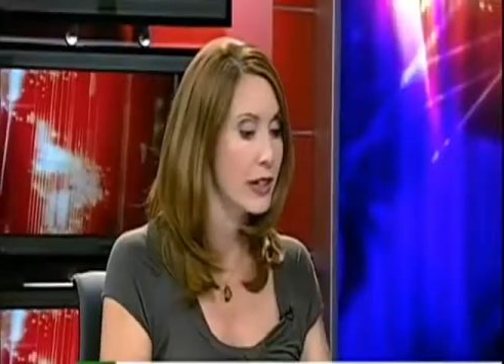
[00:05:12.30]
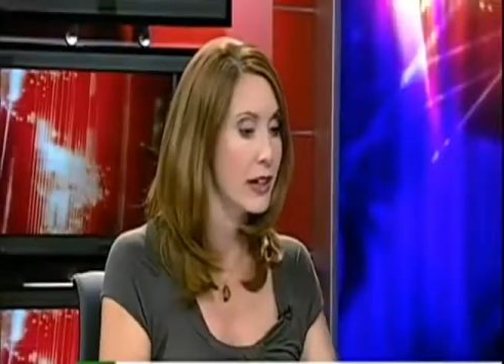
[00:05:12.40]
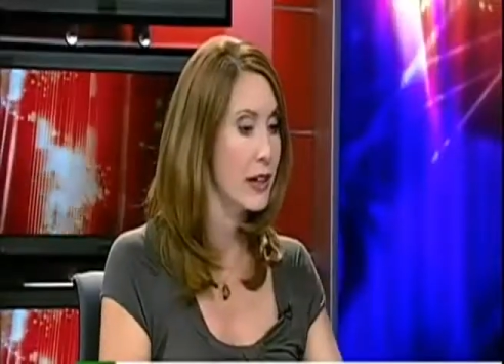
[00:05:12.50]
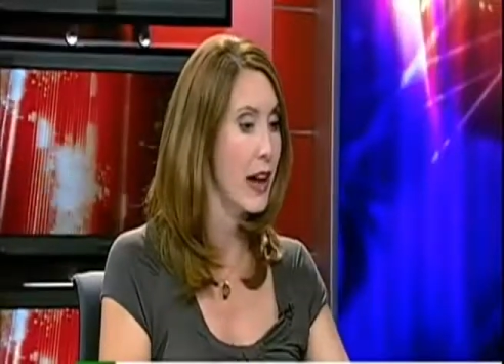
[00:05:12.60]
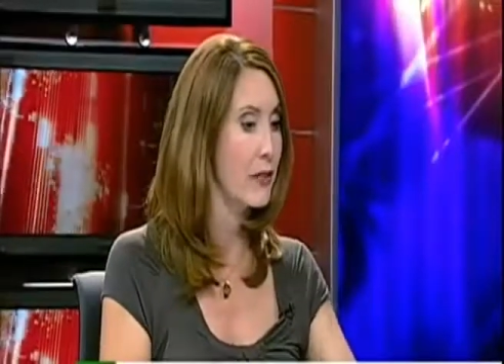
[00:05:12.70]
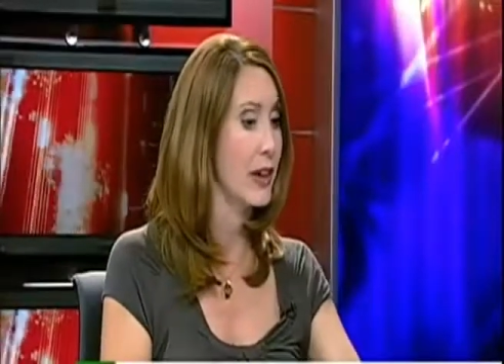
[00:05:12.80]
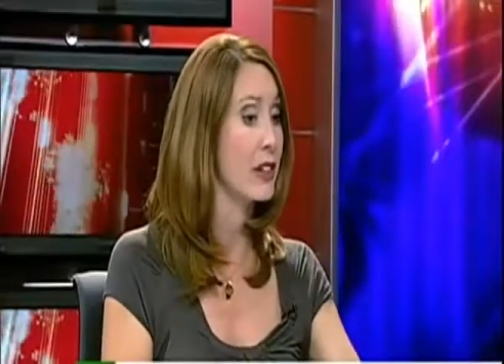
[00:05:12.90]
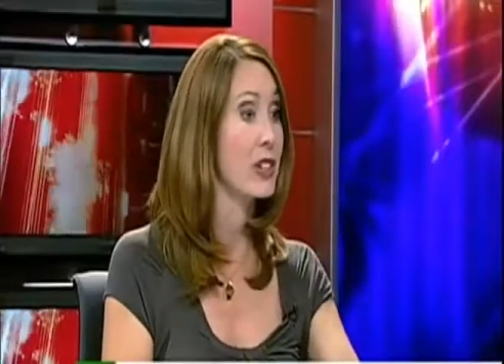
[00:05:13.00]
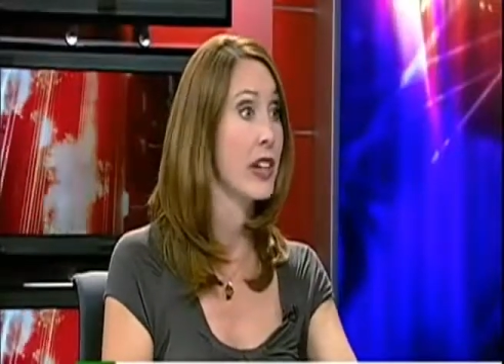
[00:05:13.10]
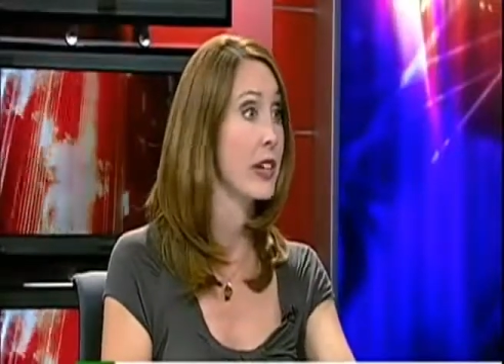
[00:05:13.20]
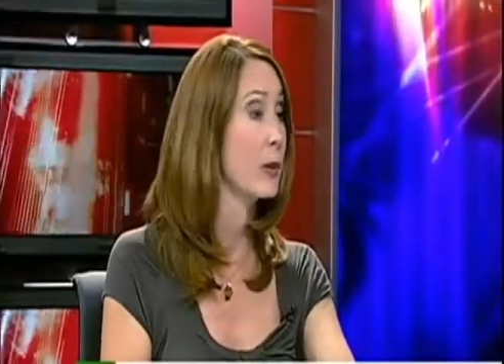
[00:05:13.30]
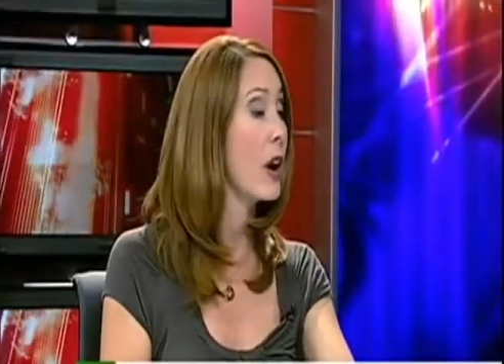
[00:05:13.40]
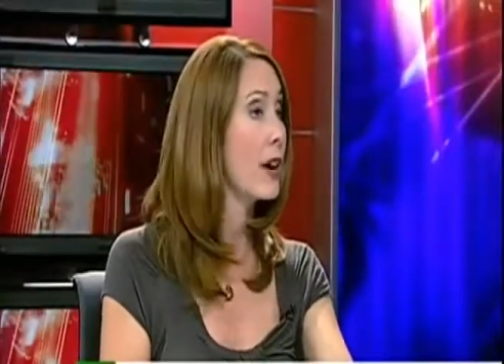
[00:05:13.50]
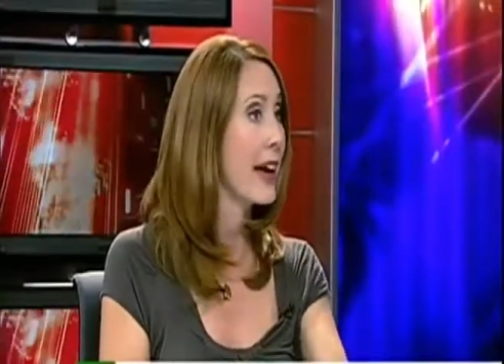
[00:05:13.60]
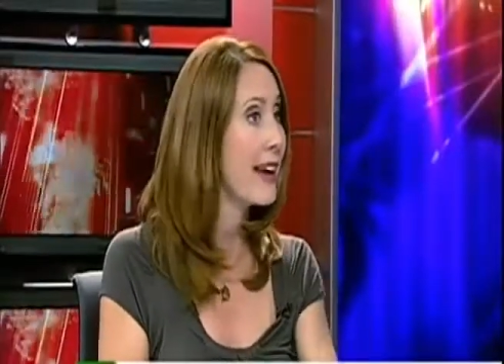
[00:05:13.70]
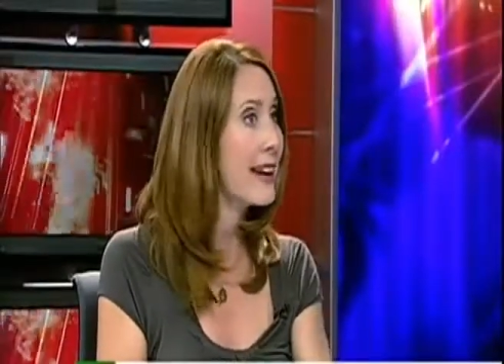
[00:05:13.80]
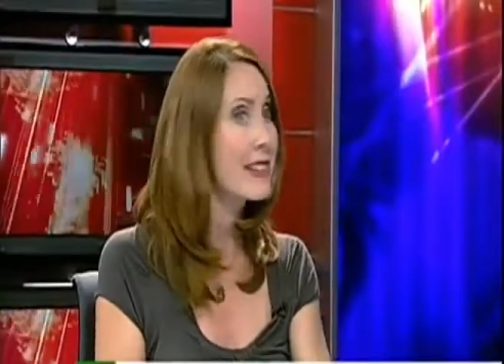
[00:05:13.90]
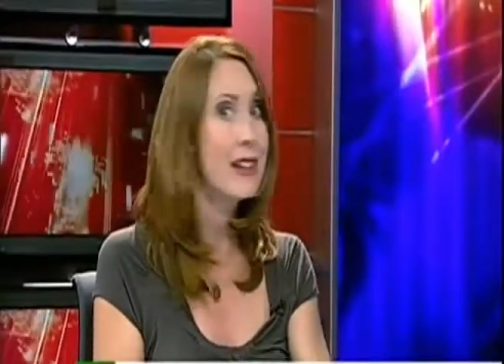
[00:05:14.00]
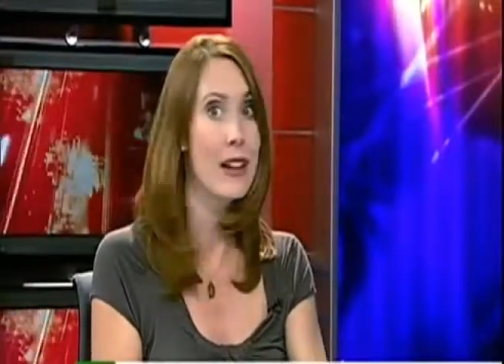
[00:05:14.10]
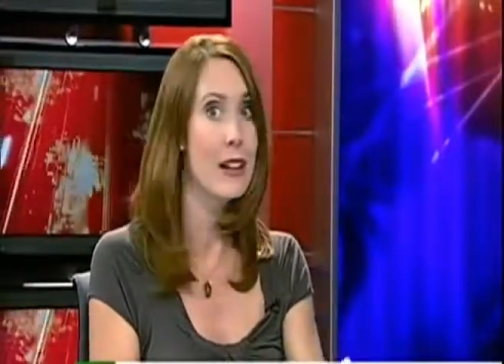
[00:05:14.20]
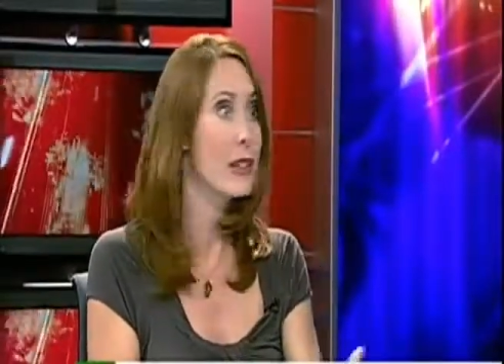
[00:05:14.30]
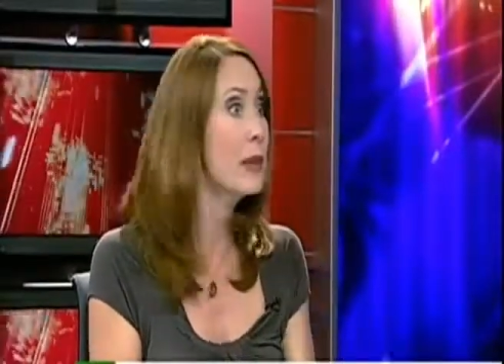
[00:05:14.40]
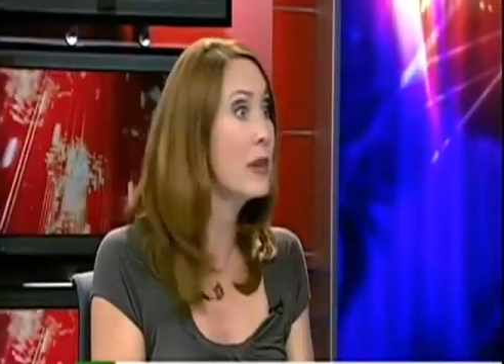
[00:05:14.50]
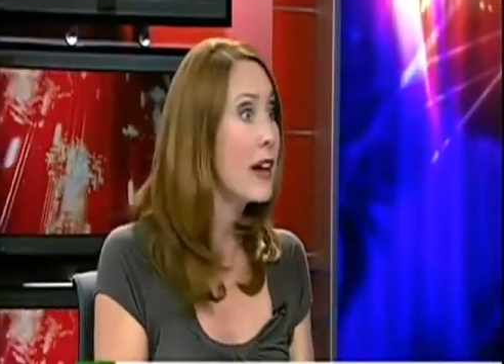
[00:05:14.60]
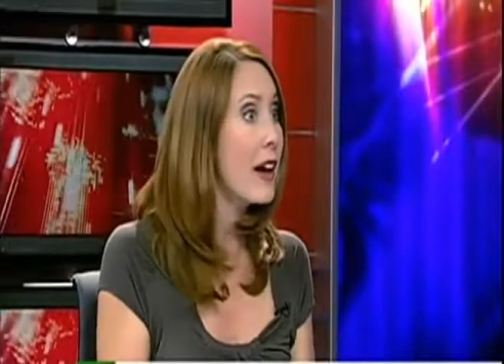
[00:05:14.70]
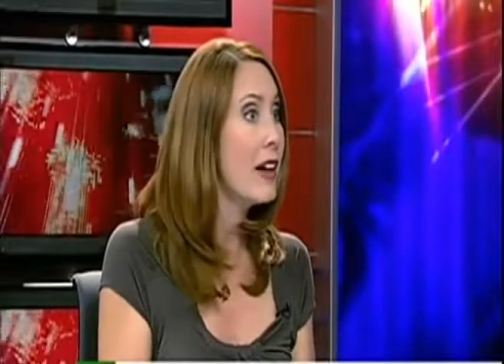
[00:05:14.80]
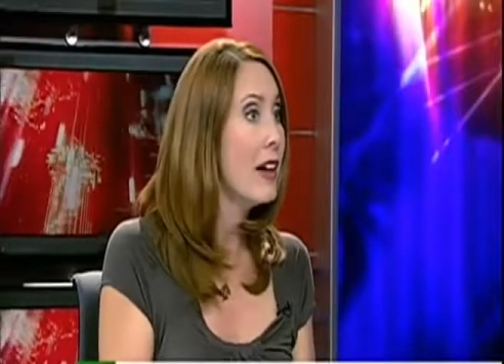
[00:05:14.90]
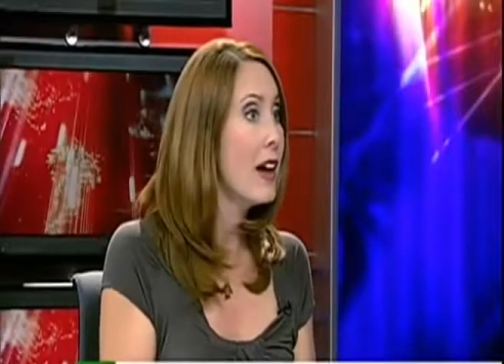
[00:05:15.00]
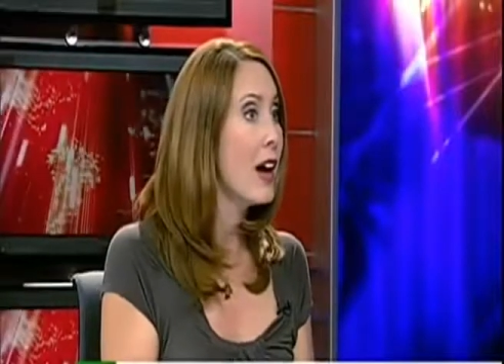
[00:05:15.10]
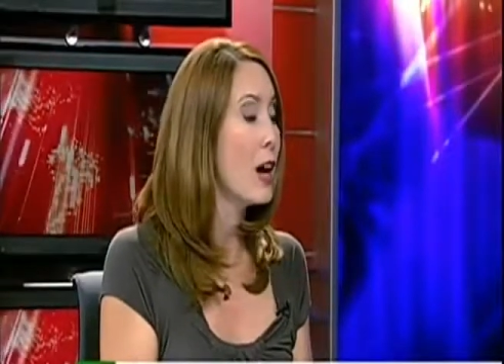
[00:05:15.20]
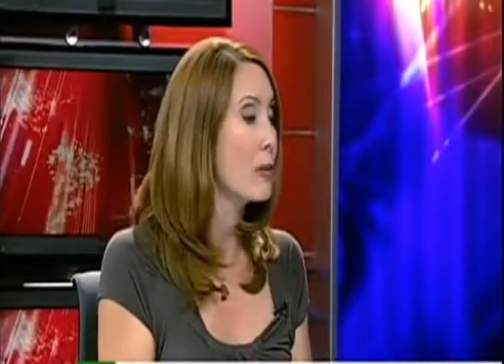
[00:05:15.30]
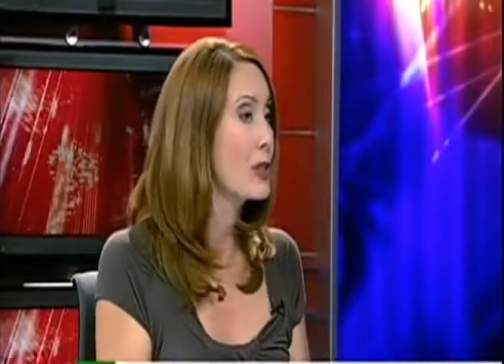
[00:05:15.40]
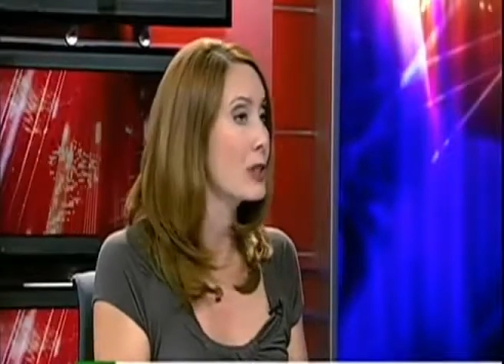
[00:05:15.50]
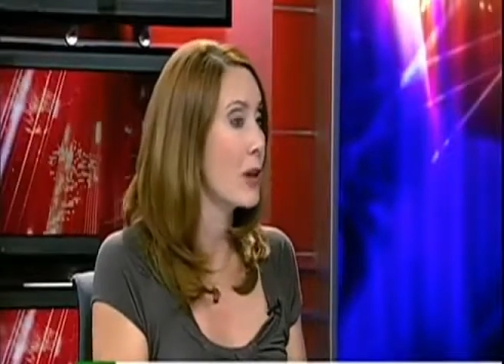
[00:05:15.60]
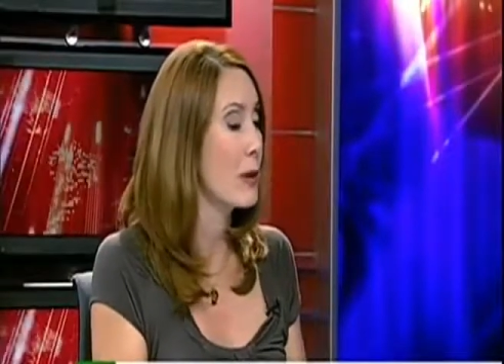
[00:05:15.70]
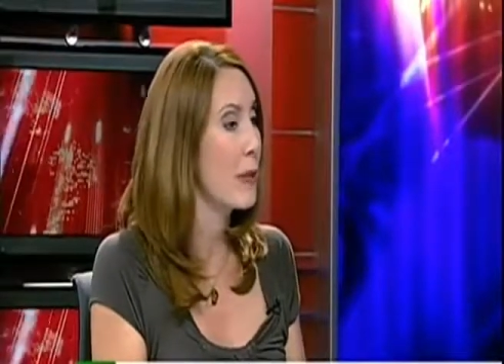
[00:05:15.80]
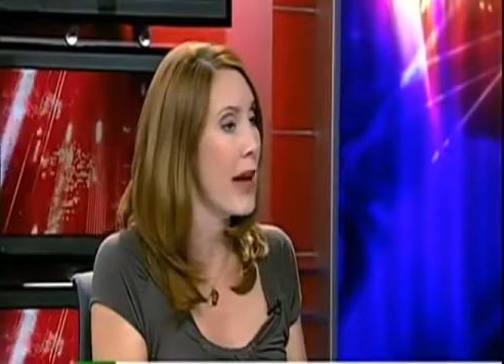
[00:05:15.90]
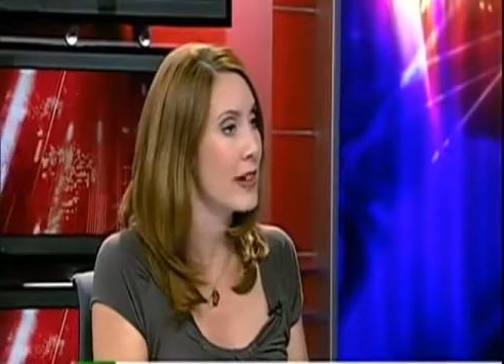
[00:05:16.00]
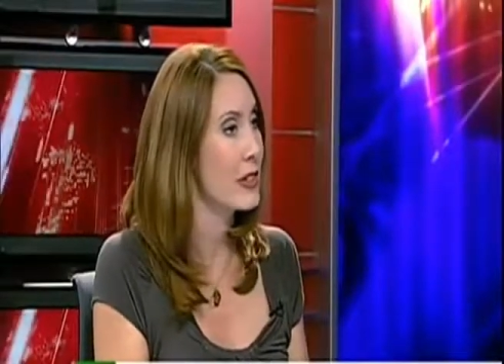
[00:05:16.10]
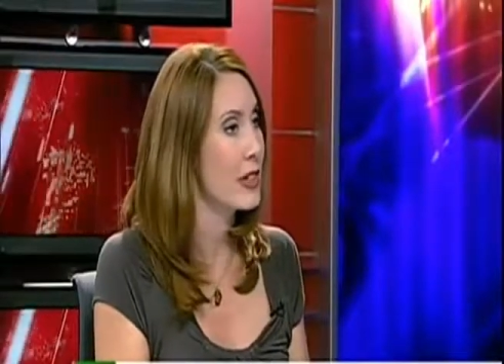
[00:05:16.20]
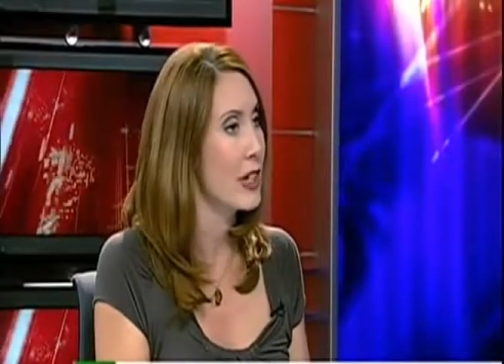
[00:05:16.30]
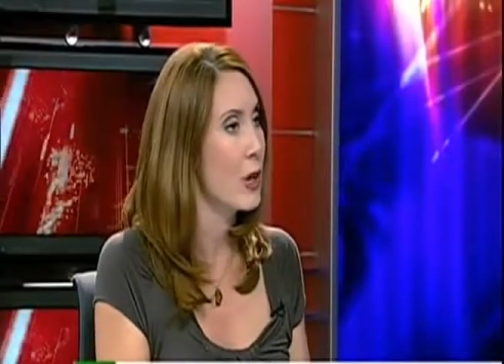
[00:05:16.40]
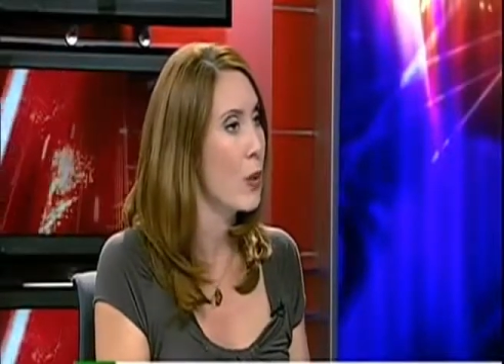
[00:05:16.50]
in Afghanistan, Iraq, and Libya to some capacity.